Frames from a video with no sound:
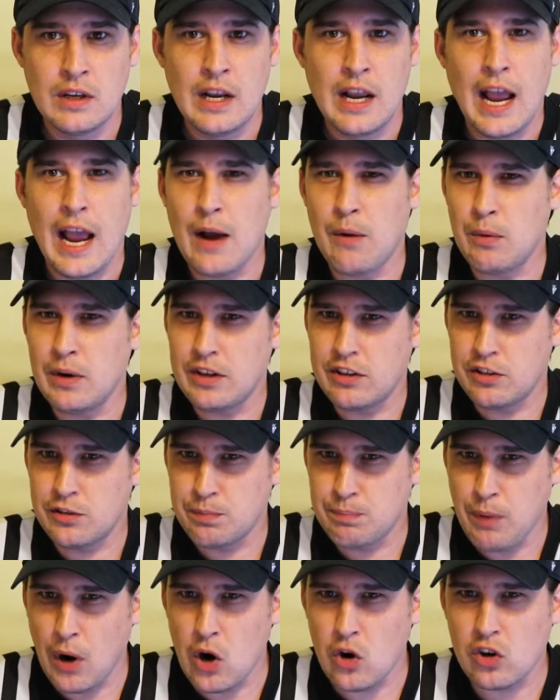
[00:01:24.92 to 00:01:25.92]
And we
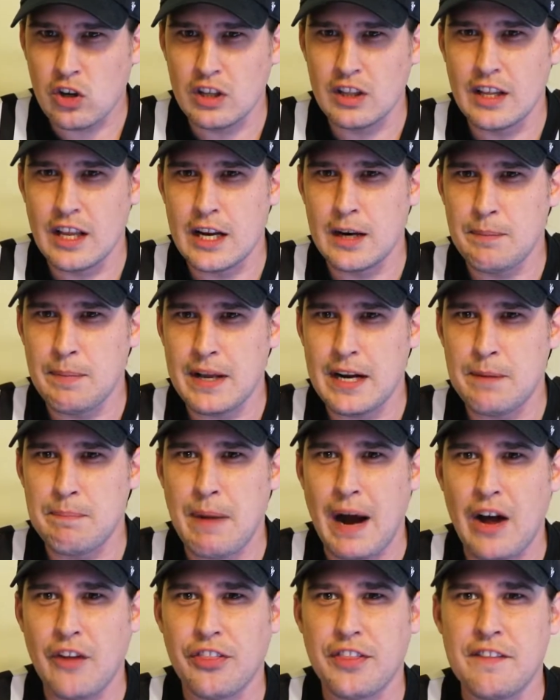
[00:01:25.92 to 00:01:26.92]
spoke a little bit
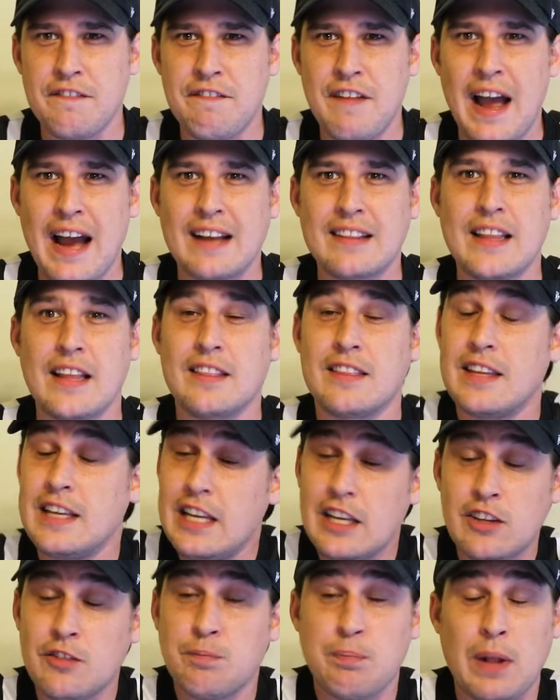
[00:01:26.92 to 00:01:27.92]
about the fact that
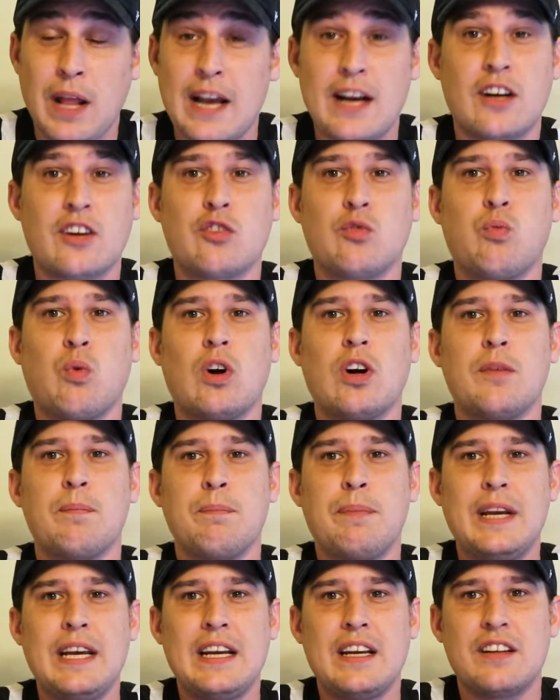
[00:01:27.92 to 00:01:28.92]
these players weren't
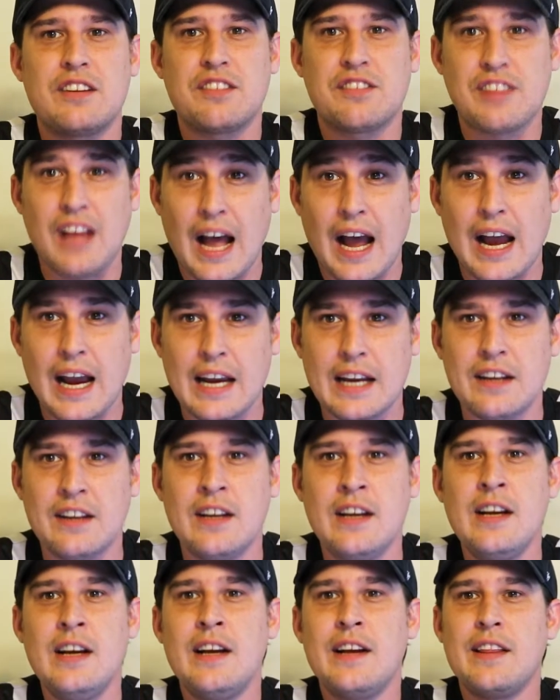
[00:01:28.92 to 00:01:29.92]
being signed.
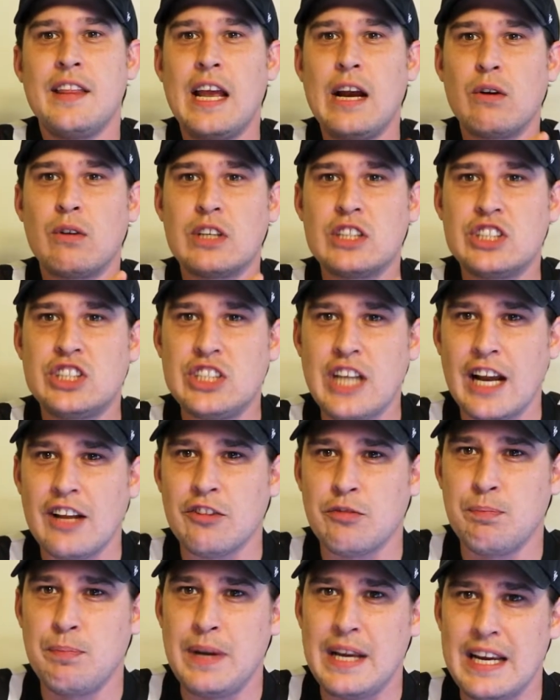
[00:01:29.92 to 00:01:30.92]
They were
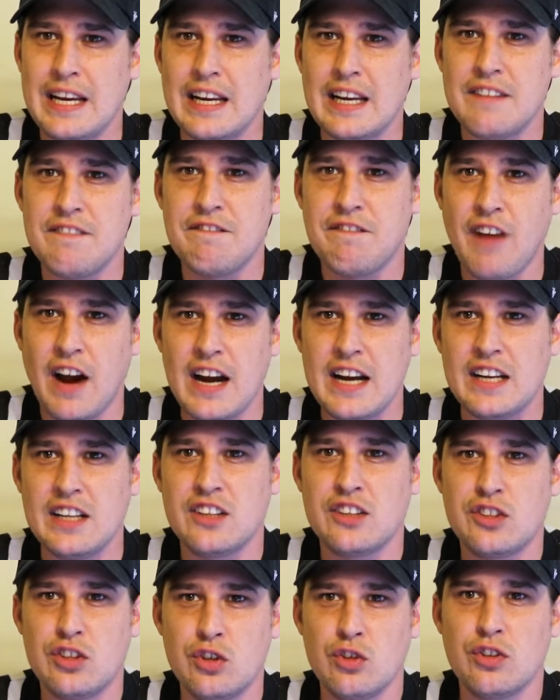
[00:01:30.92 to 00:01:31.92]
just being
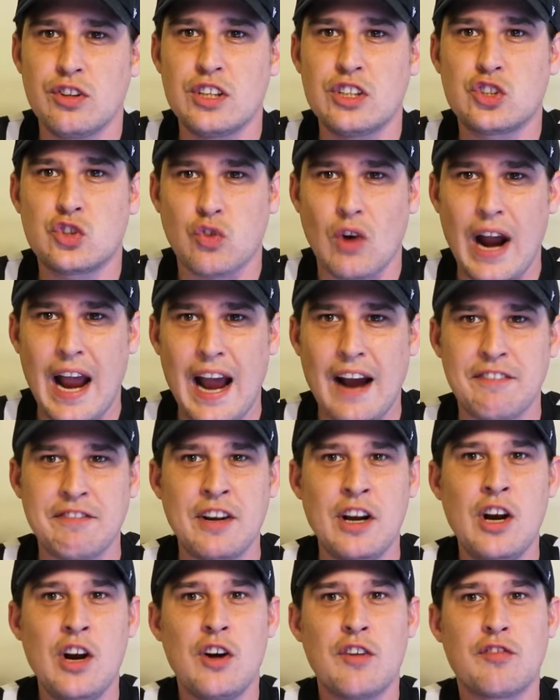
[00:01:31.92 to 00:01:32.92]
invited to the
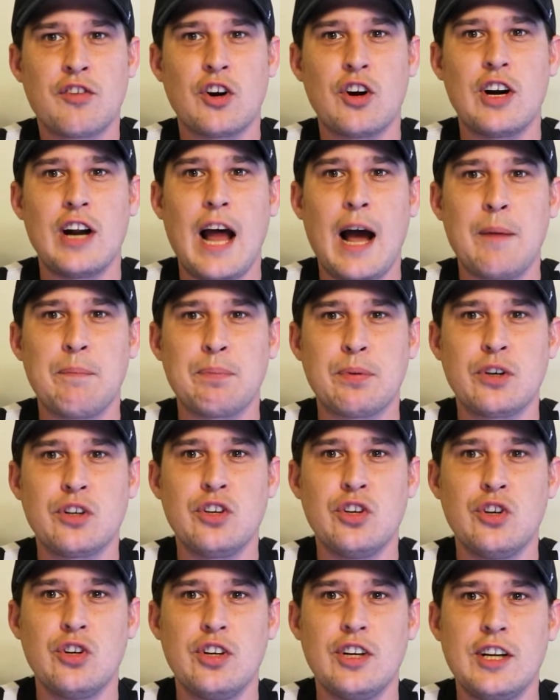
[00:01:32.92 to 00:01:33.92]
draft for an
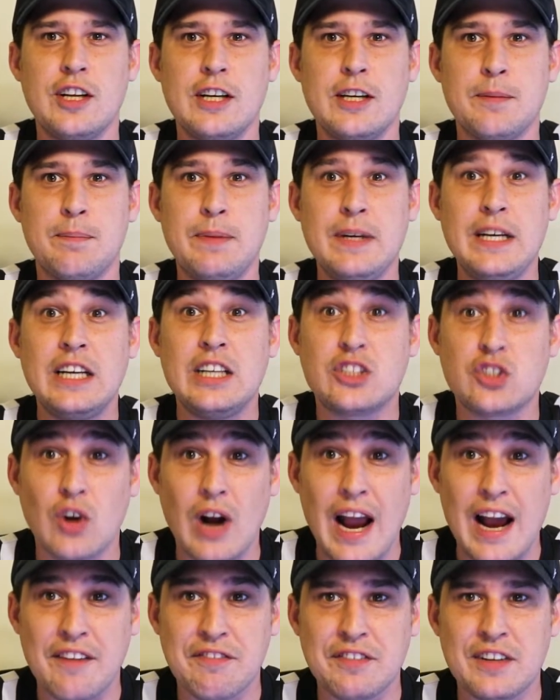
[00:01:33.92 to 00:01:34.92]
opportunity to be
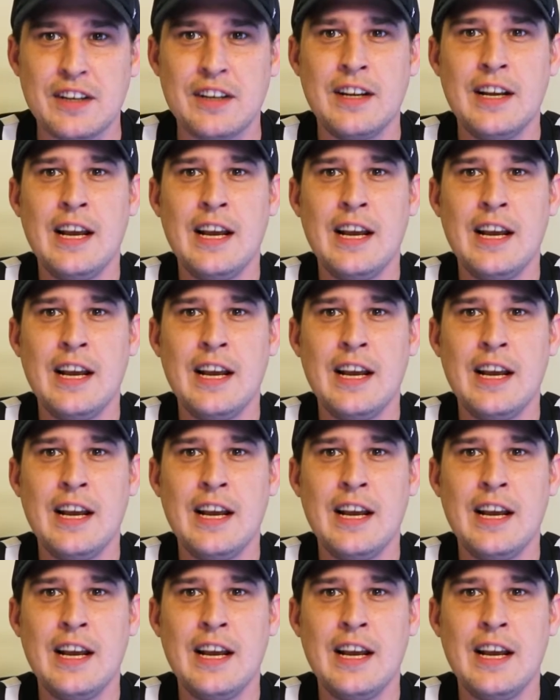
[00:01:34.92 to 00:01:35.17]
drafted